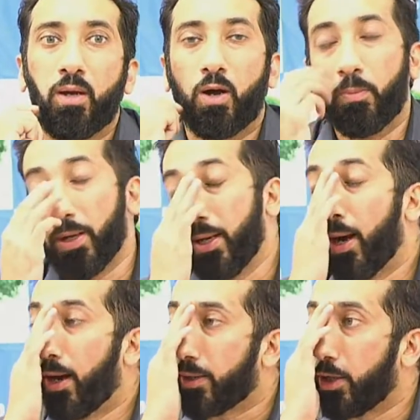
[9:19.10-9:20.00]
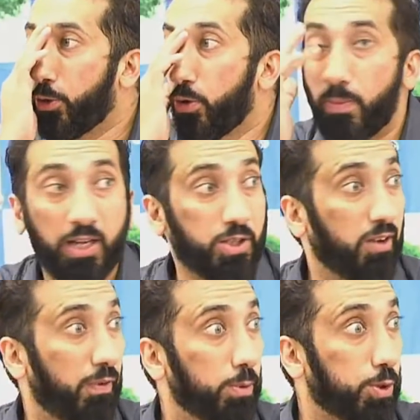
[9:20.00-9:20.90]
Oh my God, can you imagine
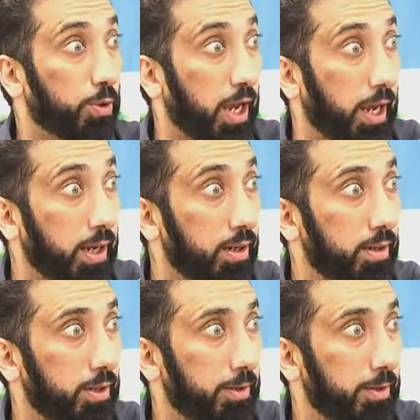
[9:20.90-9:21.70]
if it was okay?